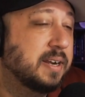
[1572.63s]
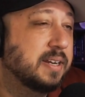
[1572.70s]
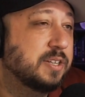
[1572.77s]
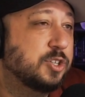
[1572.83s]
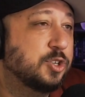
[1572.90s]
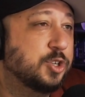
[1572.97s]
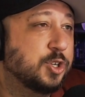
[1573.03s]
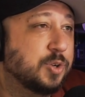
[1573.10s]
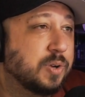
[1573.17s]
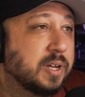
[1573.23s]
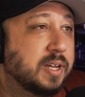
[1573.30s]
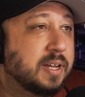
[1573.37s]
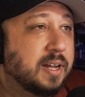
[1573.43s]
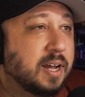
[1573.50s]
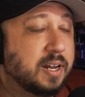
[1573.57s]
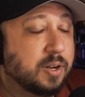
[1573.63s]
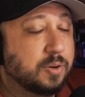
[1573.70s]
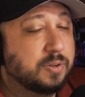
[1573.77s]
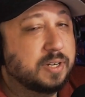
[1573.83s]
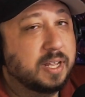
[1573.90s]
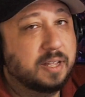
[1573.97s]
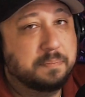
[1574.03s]
to do. I know
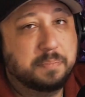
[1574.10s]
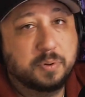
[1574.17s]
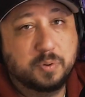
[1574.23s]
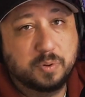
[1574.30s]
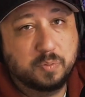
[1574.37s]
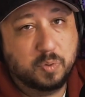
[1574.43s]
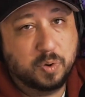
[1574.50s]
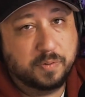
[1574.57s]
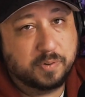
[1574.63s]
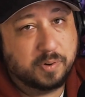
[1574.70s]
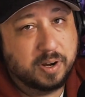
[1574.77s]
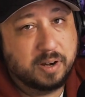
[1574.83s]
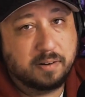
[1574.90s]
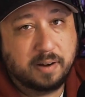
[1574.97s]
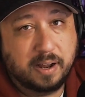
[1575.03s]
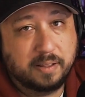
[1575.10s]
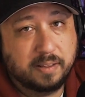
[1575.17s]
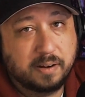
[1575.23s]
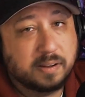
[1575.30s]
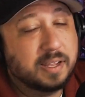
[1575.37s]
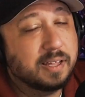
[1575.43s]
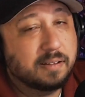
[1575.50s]
Deadpool and Wolverine are out
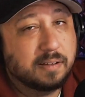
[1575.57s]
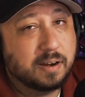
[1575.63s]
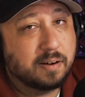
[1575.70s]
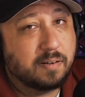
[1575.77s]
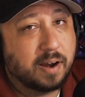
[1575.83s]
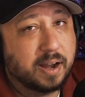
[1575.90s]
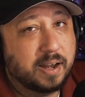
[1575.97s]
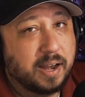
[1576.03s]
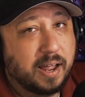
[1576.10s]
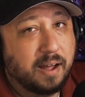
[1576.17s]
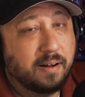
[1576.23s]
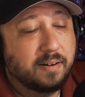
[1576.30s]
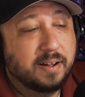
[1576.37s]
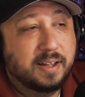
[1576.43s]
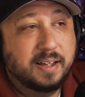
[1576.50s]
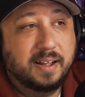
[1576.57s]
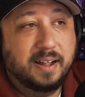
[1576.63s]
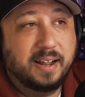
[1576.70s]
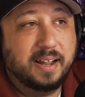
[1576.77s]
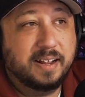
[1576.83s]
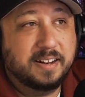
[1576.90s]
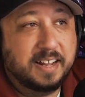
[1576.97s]
there killing it right now,
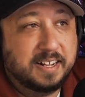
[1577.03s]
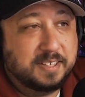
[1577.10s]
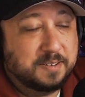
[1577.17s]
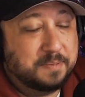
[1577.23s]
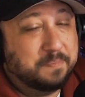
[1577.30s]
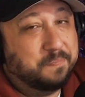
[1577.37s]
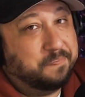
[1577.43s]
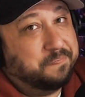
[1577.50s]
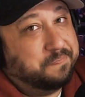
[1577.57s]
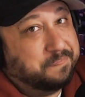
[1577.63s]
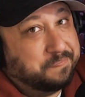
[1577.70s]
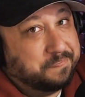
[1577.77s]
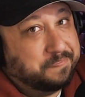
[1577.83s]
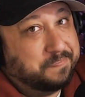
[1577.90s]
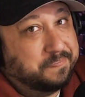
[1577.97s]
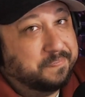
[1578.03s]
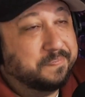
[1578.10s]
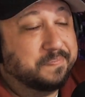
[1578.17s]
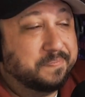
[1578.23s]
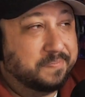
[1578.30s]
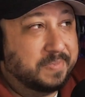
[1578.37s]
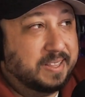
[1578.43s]
and that's
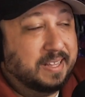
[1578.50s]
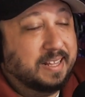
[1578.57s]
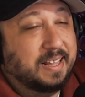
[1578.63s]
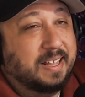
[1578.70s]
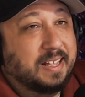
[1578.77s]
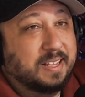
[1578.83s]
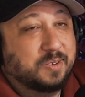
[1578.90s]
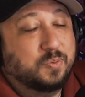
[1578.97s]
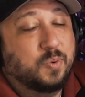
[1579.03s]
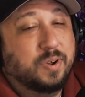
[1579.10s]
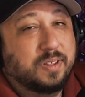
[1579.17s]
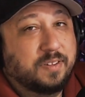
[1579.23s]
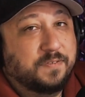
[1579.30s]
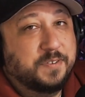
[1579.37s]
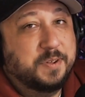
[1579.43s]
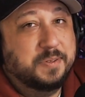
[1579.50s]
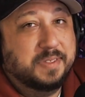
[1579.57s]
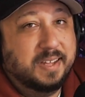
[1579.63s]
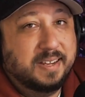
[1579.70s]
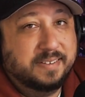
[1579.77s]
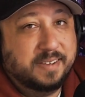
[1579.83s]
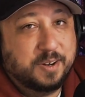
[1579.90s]
one of the few
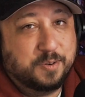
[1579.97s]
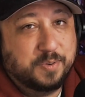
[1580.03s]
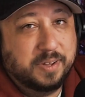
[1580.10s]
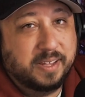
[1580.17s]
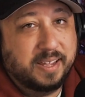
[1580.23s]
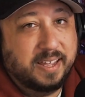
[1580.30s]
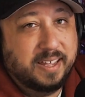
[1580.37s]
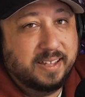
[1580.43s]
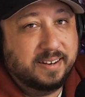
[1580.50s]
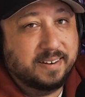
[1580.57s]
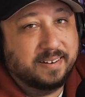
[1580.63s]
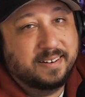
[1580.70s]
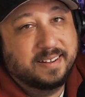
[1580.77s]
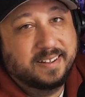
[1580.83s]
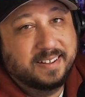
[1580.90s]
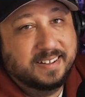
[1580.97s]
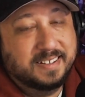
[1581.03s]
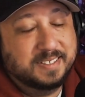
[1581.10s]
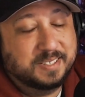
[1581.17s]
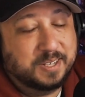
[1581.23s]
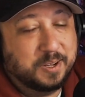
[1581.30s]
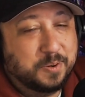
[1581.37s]
things that are really
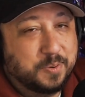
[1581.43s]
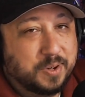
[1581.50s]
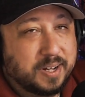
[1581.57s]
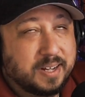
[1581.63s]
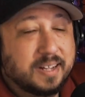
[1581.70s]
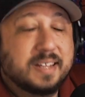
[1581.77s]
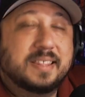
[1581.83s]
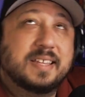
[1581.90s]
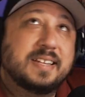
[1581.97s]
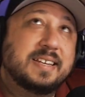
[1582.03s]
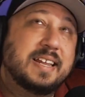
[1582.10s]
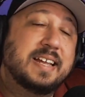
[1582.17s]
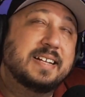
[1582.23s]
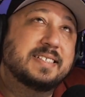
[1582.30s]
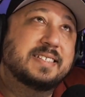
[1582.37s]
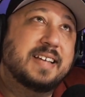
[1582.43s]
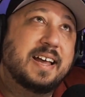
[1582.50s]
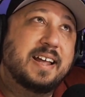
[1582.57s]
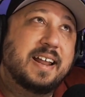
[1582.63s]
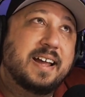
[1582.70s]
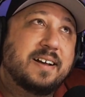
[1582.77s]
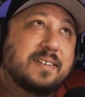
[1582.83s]
hitting. So I think
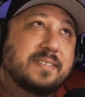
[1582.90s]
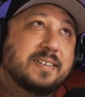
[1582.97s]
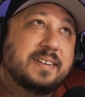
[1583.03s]
Inside Out